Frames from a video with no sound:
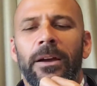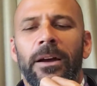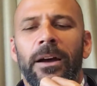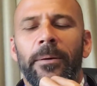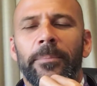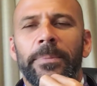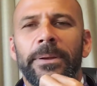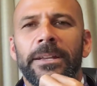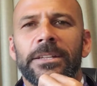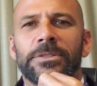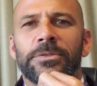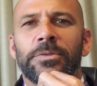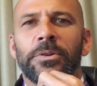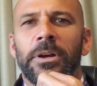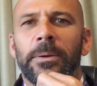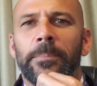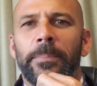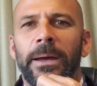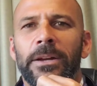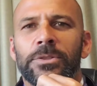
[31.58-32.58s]
I'm here to talk
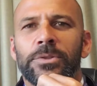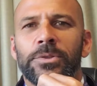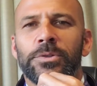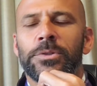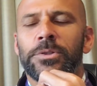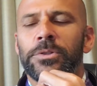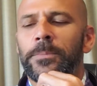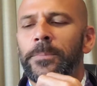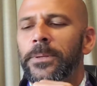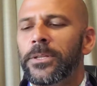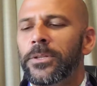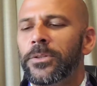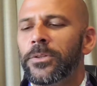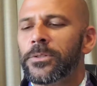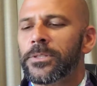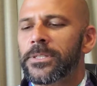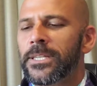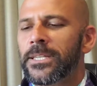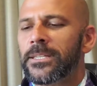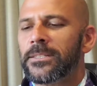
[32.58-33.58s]
about, should you be
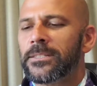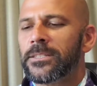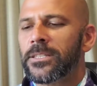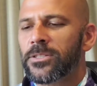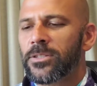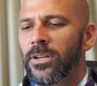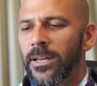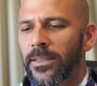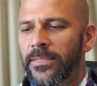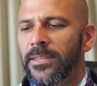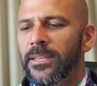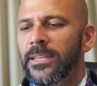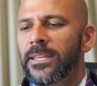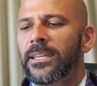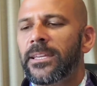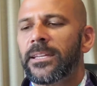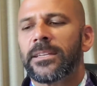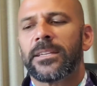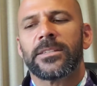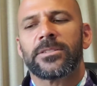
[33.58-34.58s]
using design
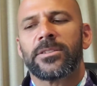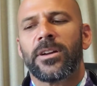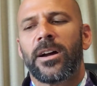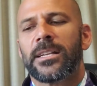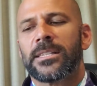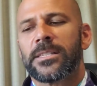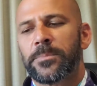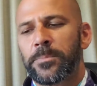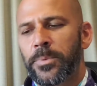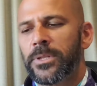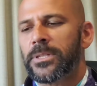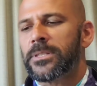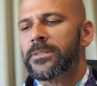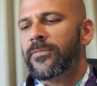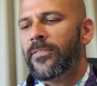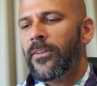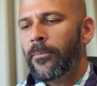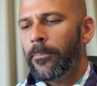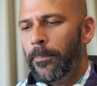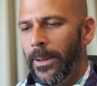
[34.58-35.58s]
thinking and design sprints
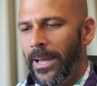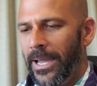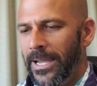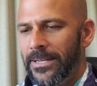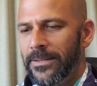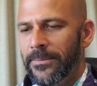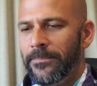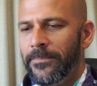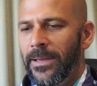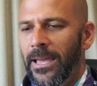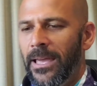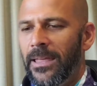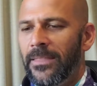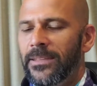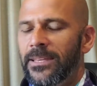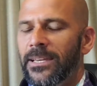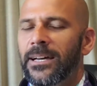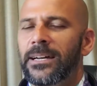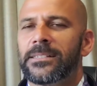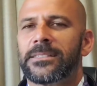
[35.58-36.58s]
verbatim? And
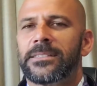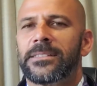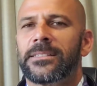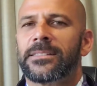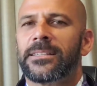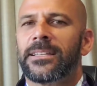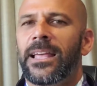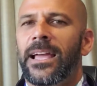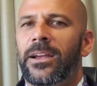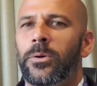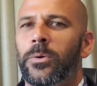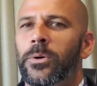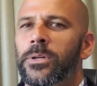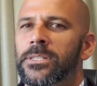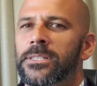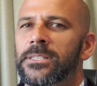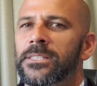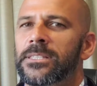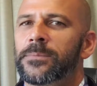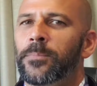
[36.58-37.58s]
the answer to that
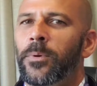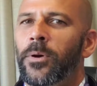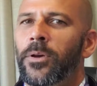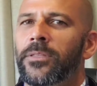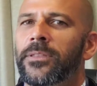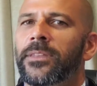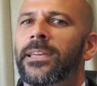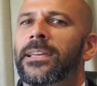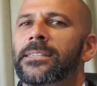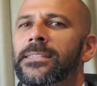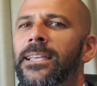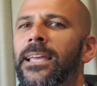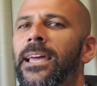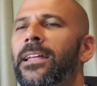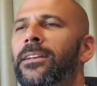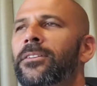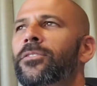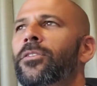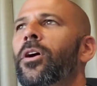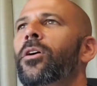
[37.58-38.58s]
question is both yes
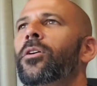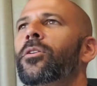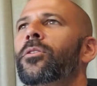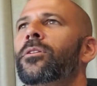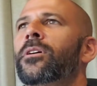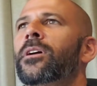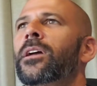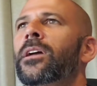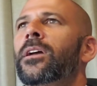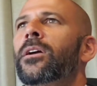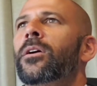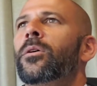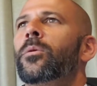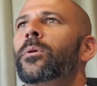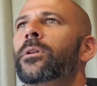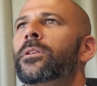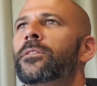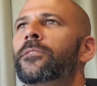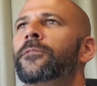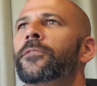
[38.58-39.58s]
and no.
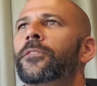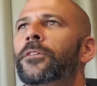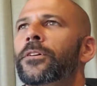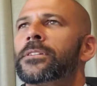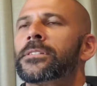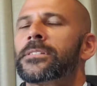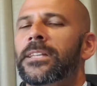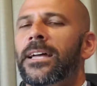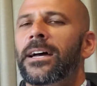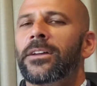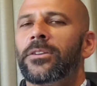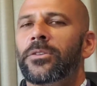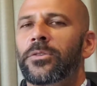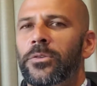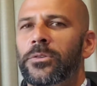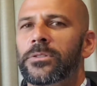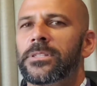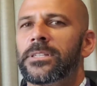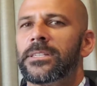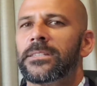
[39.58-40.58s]
When you first start
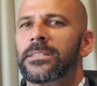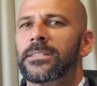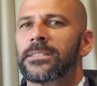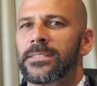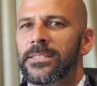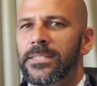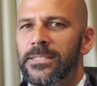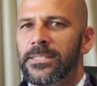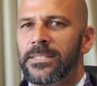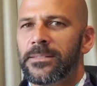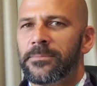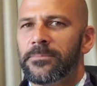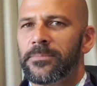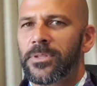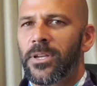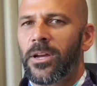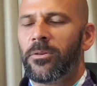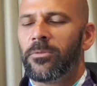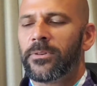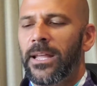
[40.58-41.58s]
using the systems,
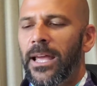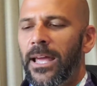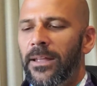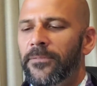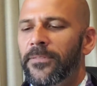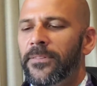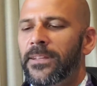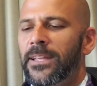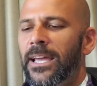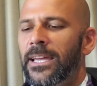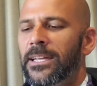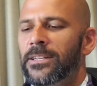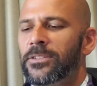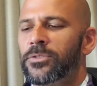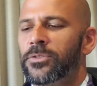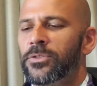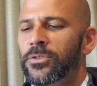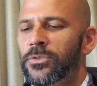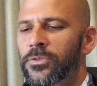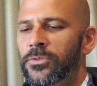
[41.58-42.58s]
I would advocate
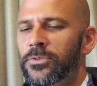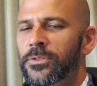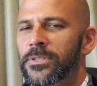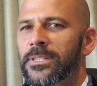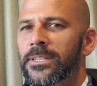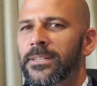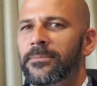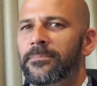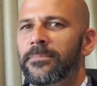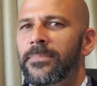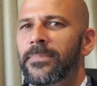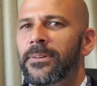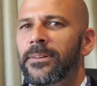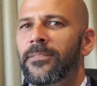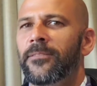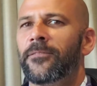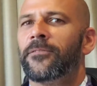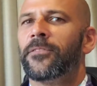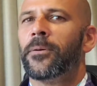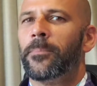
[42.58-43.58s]
to use them
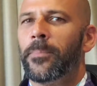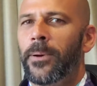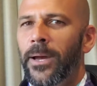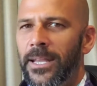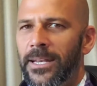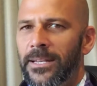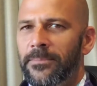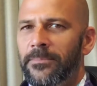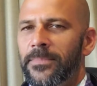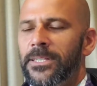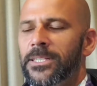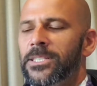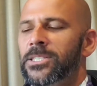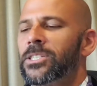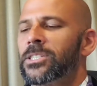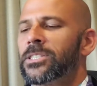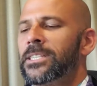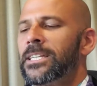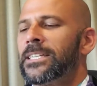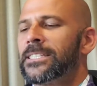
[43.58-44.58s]
verbatim,
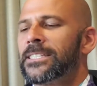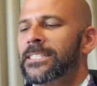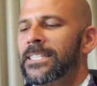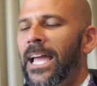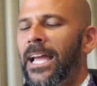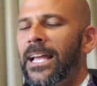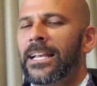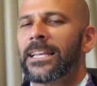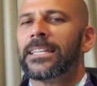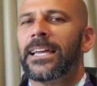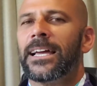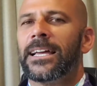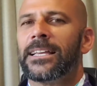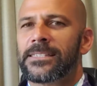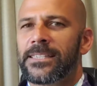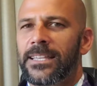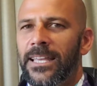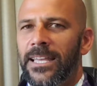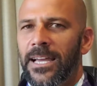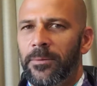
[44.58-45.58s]
just exactly as
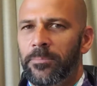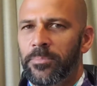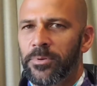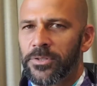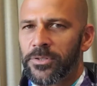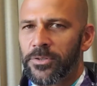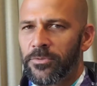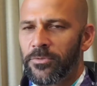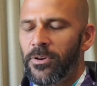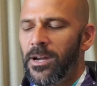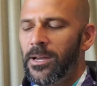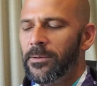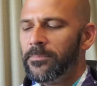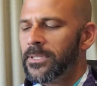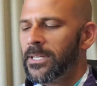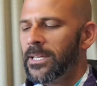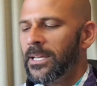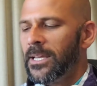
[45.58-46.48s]
they are prescribed.